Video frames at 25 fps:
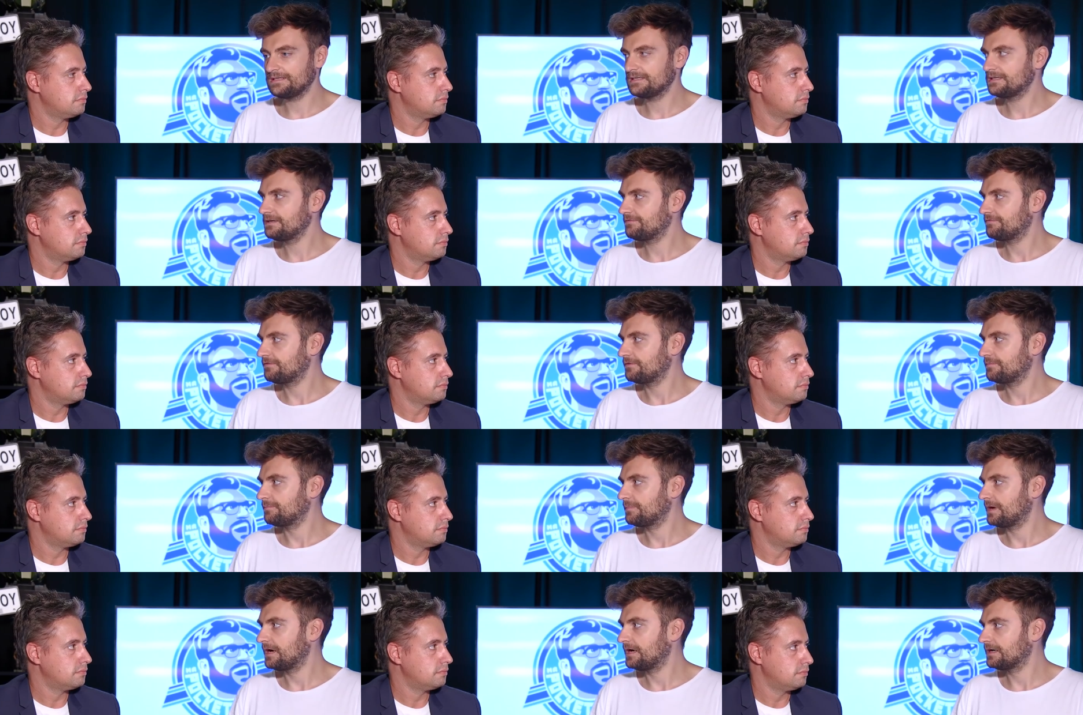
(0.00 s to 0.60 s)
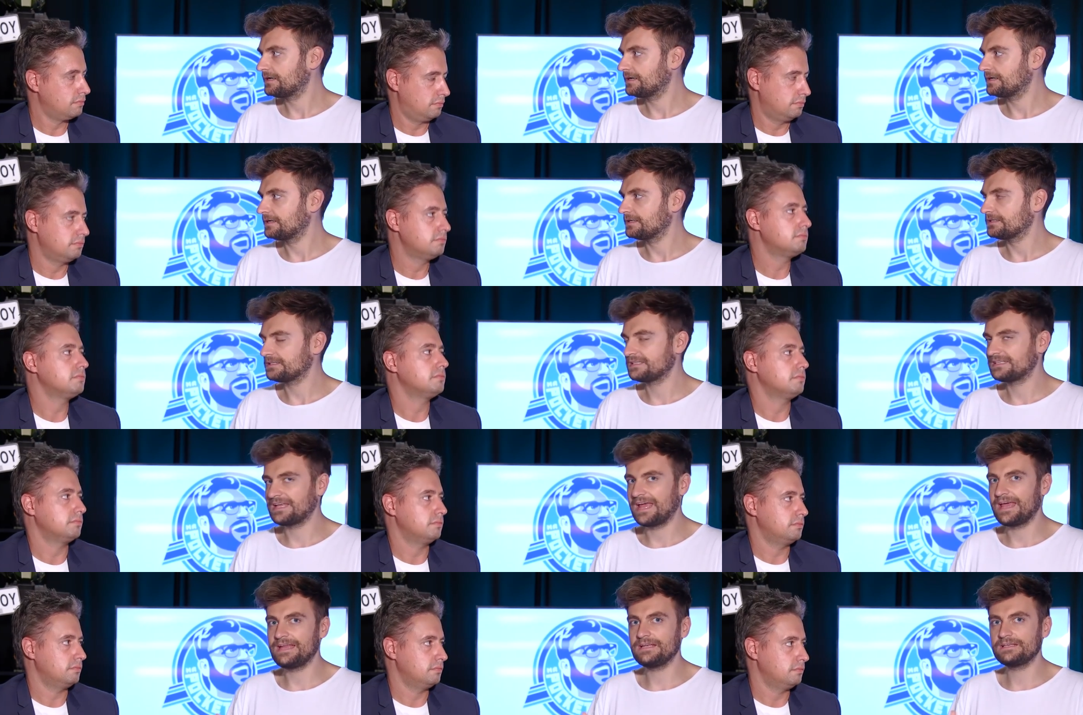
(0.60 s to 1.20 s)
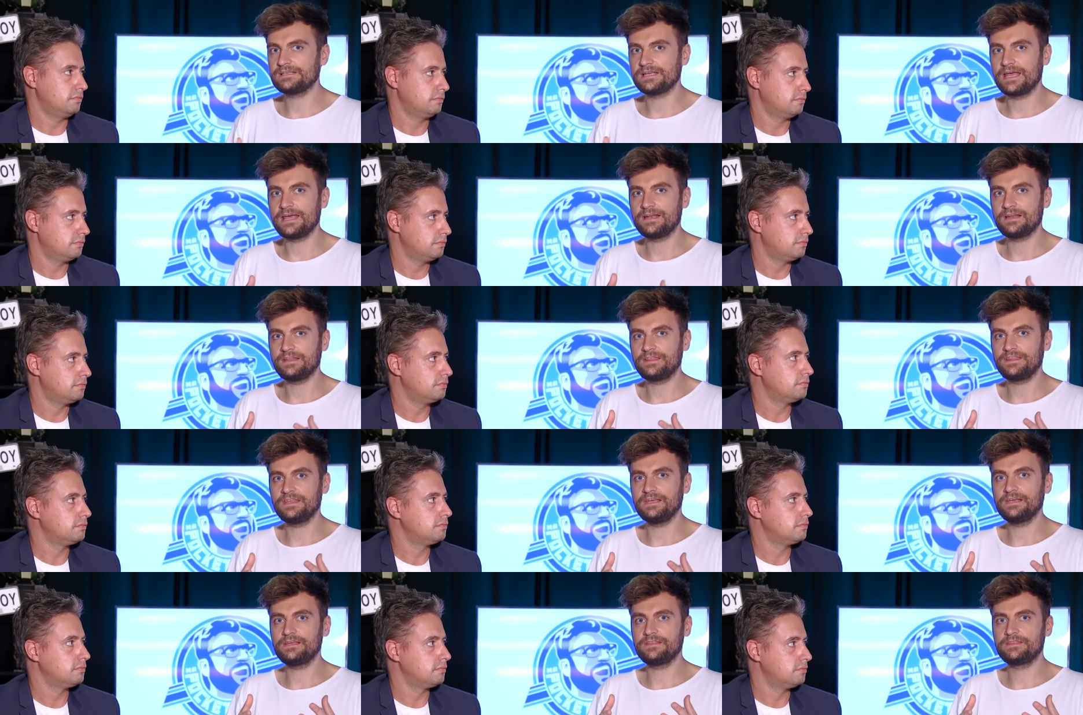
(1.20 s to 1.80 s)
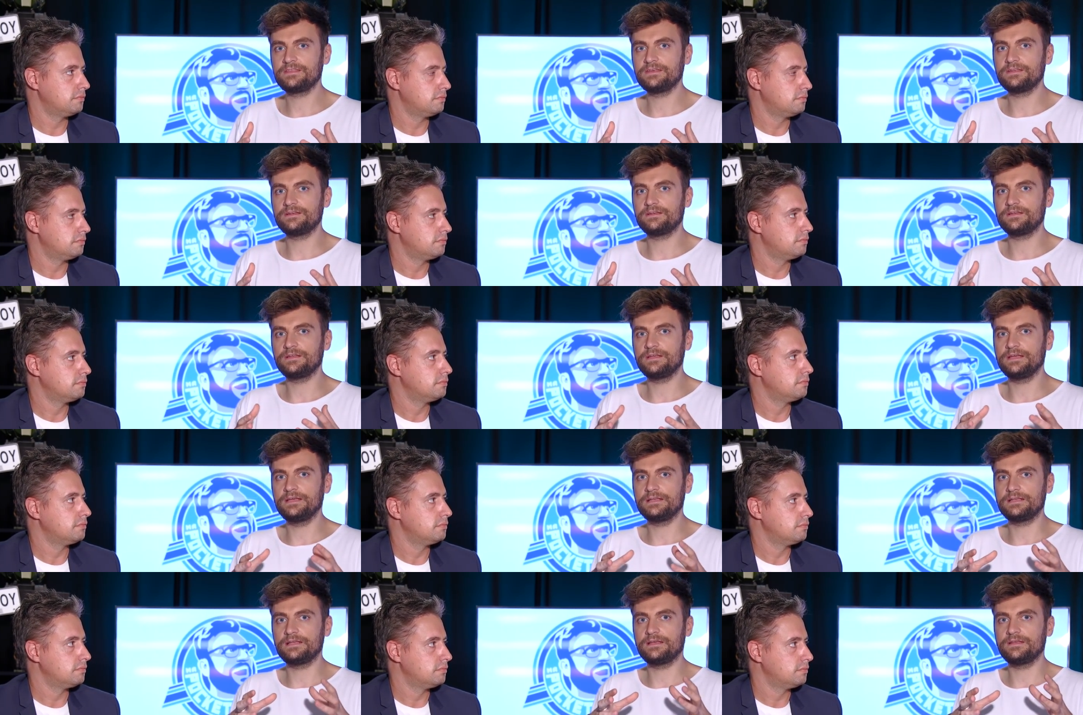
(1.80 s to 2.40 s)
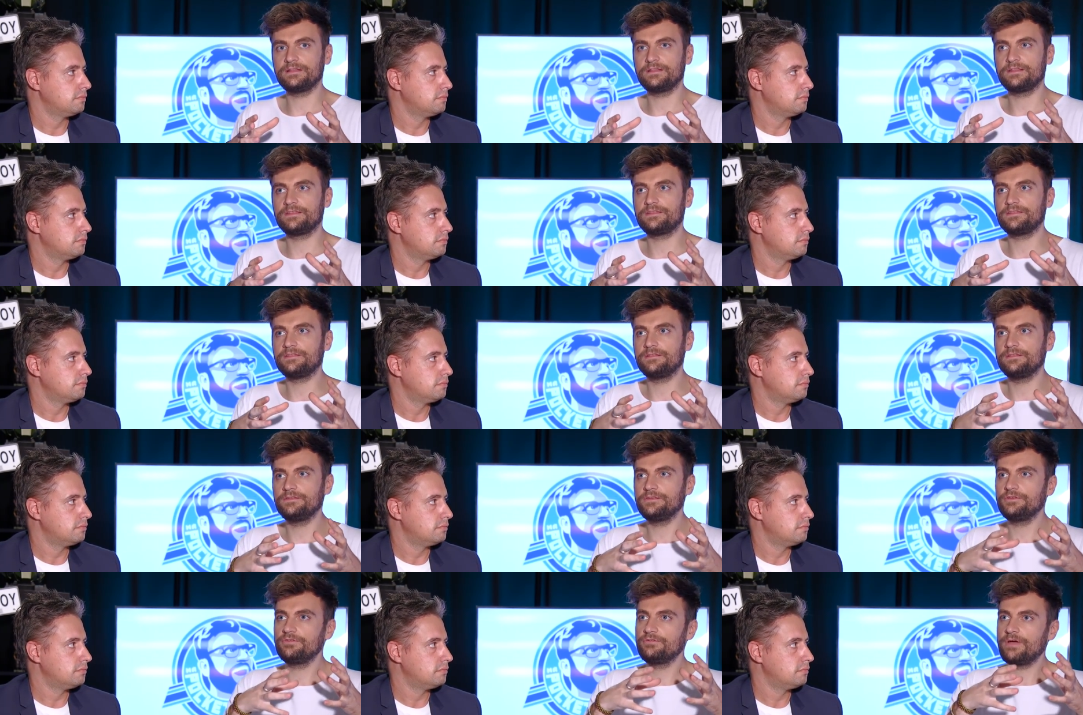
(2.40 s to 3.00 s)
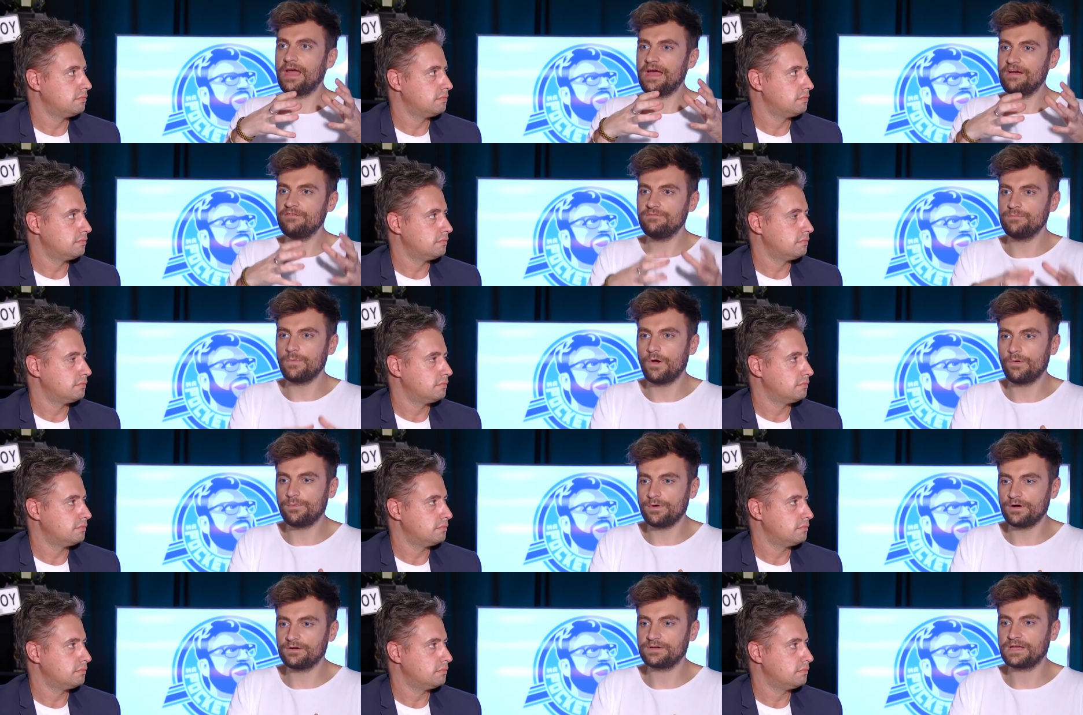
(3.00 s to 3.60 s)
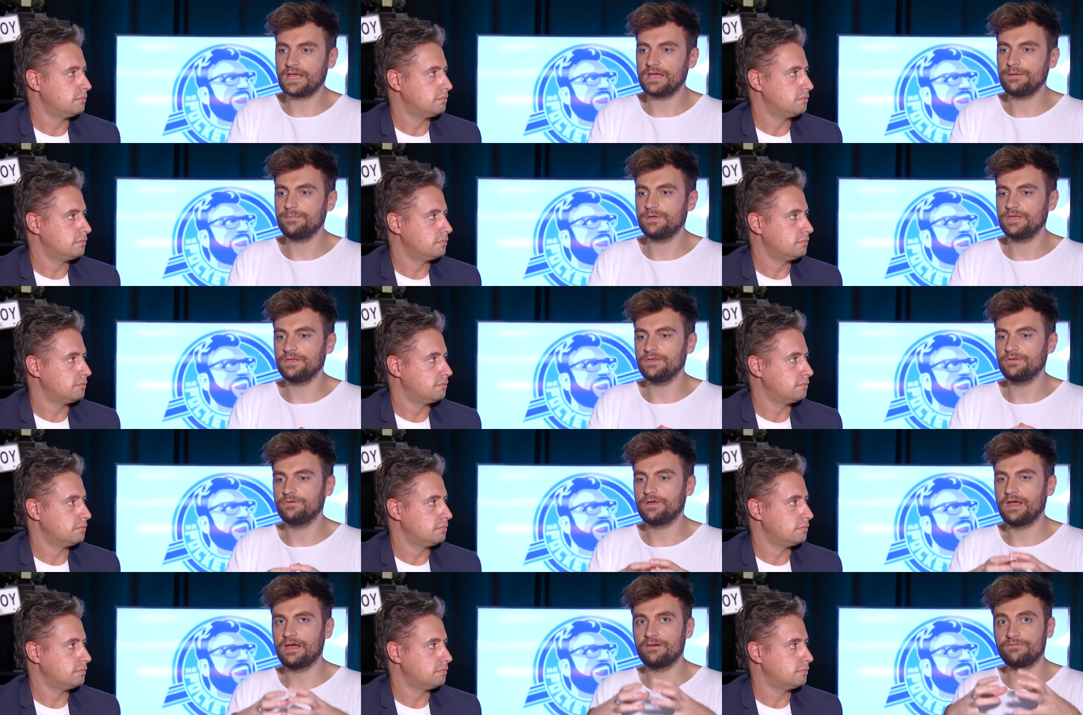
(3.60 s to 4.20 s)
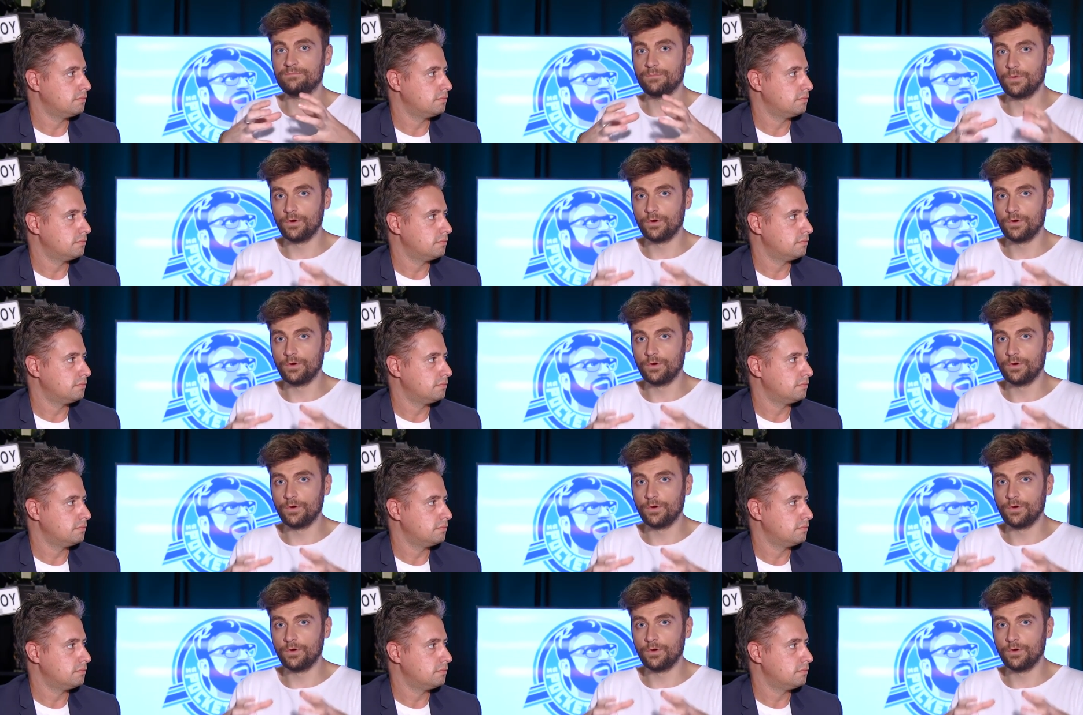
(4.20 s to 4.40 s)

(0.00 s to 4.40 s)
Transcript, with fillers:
Speaker 1: to different markets. Mm. And, and I think that it, it you have mobile gaming, you have